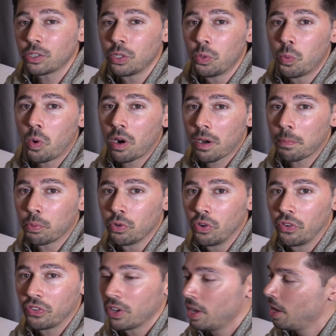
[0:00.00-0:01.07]
to
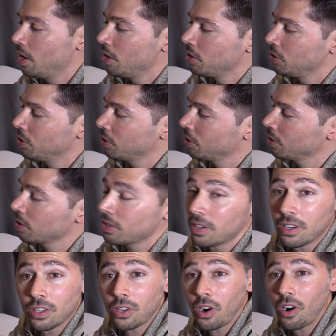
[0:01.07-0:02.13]
waterproof your
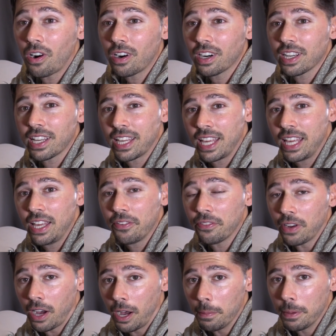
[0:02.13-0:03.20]
car key
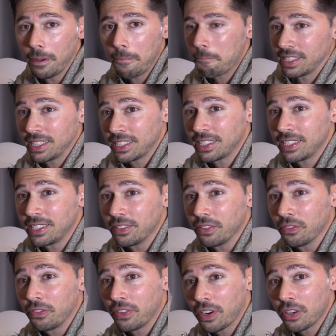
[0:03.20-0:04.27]
fob. This is
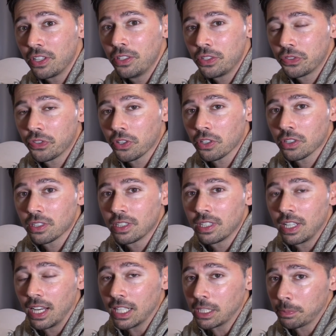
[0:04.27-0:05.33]
very useful,
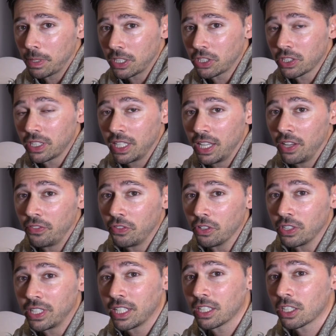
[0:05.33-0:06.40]
especially if
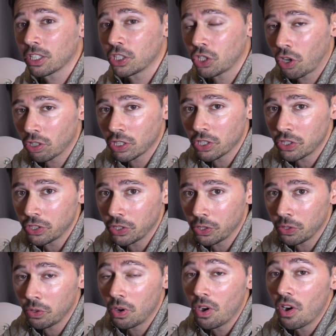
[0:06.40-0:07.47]
your dealer charges
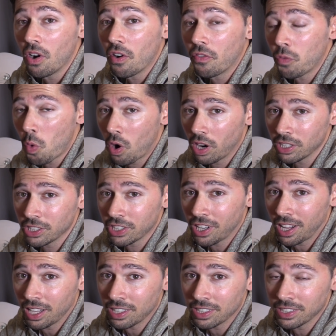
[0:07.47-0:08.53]
you
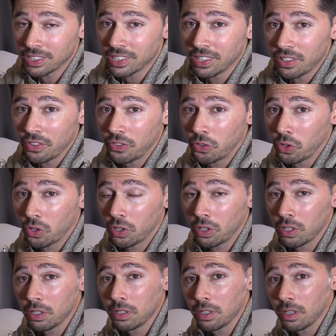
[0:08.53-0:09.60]
$400
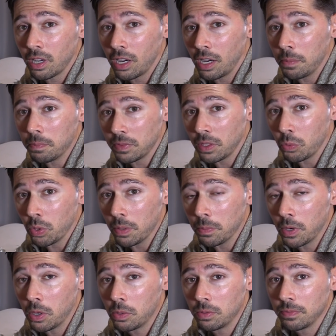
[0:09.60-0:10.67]
for um, the
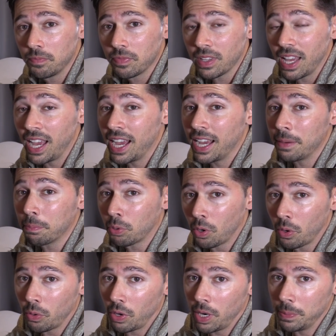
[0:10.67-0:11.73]
remote and
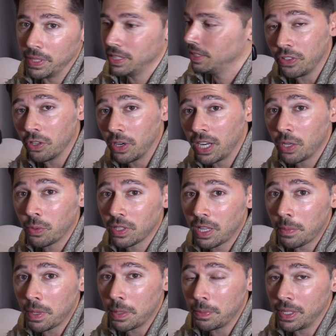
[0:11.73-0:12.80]
programming. If you know anyone
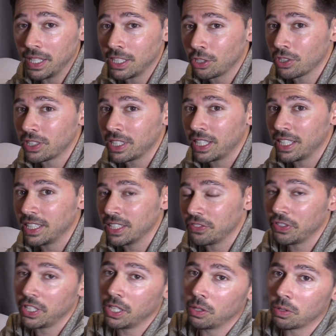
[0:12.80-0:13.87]
that may be interested in this
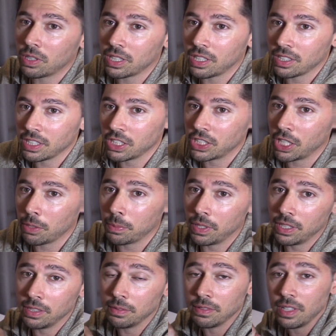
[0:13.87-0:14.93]
video, click on the share
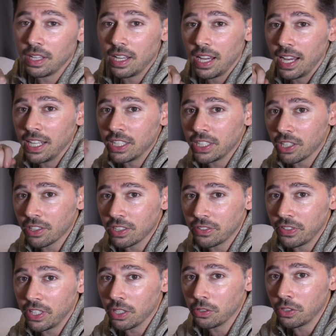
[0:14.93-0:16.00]
button and share this
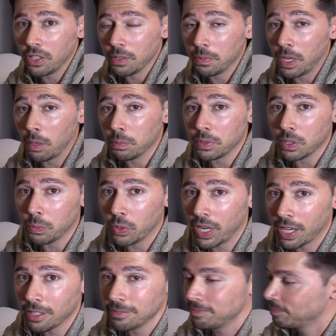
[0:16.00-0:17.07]
video to them, help someone
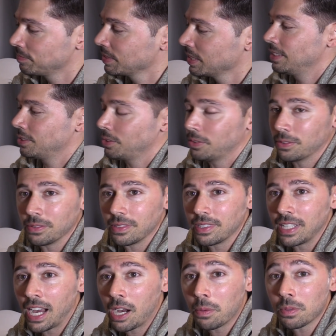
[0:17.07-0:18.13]
out. So
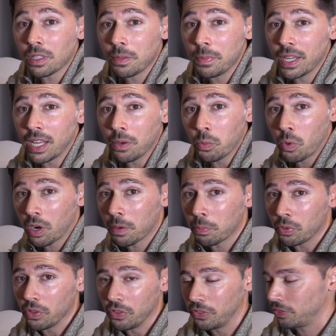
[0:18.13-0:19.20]
now I'm gonna make it
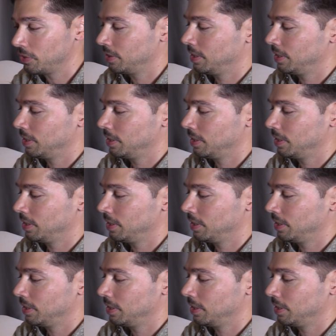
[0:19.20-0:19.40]
waterproof,